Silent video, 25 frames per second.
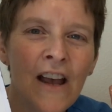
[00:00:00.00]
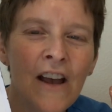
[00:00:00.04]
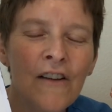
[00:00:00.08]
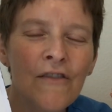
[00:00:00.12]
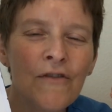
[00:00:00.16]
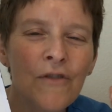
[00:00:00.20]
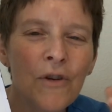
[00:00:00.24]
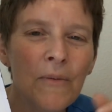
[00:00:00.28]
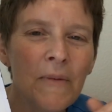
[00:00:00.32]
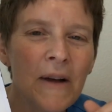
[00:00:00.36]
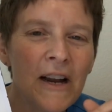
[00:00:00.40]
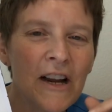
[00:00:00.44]

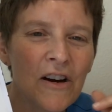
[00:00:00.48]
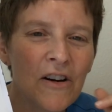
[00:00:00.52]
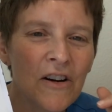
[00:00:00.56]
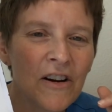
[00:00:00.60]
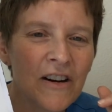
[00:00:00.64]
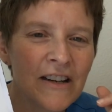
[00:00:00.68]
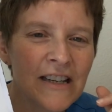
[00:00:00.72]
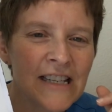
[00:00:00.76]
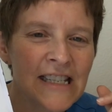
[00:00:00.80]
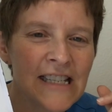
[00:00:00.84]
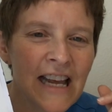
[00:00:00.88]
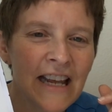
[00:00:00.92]
For
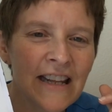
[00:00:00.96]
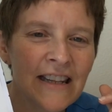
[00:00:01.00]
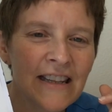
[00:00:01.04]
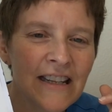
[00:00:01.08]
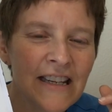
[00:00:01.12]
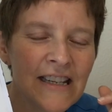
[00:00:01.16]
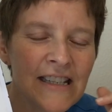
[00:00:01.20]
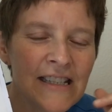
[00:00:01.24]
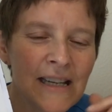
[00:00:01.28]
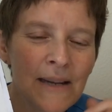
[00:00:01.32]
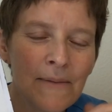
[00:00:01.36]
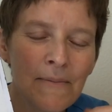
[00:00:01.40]
my RX
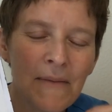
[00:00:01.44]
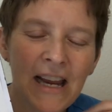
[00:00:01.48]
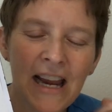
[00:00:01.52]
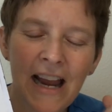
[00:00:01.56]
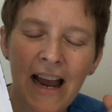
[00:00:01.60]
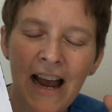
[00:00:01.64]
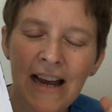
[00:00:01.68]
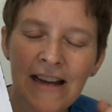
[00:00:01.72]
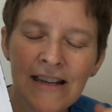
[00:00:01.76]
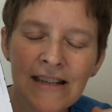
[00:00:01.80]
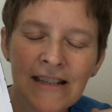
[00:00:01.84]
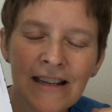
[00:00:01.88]
athletes, I may
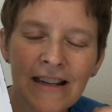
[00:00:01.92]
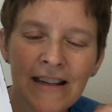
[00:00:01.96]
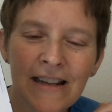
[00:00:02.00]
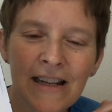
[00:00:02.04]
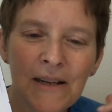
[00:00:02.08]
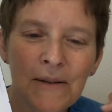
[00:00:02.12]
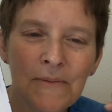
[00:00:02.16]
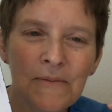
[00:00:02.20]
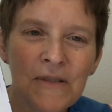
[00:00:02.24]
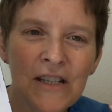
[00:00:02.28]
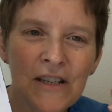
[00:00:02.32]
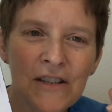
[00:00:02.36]
ask
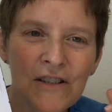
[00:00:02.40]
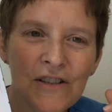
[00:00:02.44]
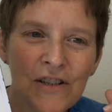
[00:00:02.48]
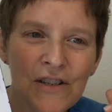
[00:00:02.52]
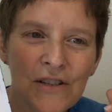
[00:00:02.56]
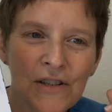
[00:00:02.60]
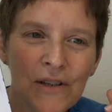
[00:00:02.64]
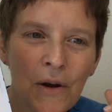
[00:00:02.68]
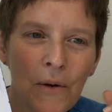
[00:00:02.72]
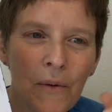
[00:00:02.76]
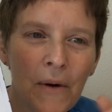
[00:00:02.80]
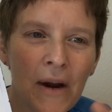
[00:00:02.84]
them to
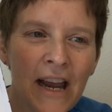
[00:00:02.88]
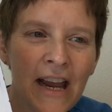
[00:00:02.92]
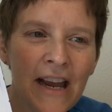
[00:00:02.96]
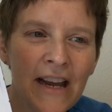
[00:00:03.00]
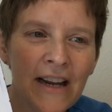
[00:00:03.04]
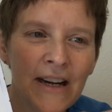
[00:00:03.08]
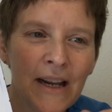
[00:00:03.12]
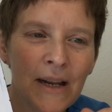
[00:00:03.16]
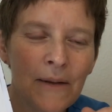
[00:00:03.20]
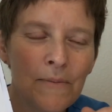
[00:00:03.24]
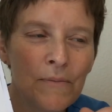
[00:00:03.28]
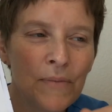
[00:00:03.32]
just go
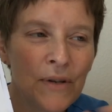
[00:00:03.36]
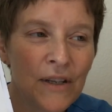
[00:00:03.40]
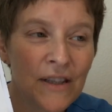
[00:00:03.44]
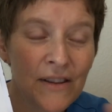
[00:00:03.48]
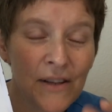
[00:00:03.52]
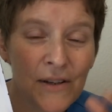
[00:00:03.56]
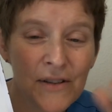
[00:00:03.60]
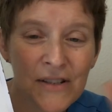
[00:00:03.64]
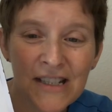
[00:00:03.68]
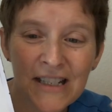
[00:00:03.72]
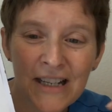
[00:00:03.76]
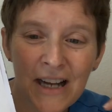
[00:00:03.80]
ahead and put
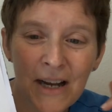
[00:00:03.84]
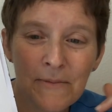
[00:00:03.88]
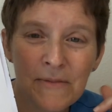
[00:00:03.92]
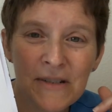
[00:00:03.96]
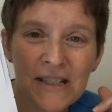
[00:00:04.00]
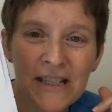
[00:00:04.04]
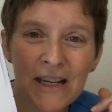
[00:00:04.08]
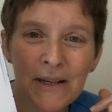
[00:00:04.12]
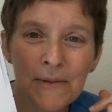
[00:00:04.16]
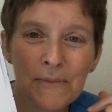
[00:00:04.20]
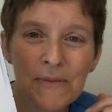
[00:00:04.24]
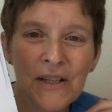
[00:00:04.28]
those
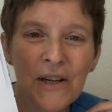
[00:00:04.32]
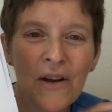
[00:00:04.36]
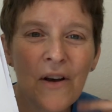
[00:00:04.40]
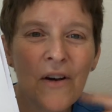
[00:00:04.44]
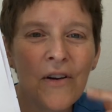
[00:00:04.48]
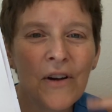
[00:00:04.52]
timestamps